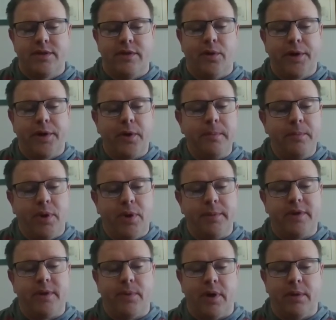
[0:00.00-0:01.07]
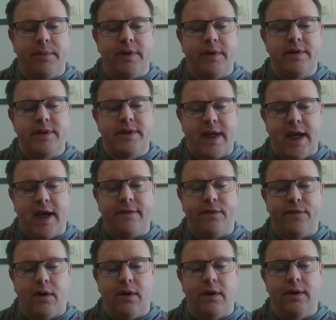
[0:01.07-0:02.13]
So the Oregon Employment Department
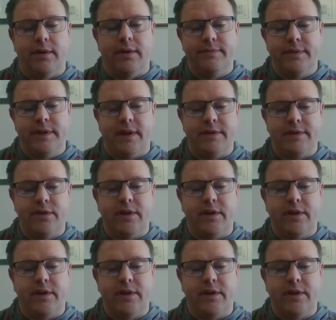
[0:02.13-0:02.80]
staff are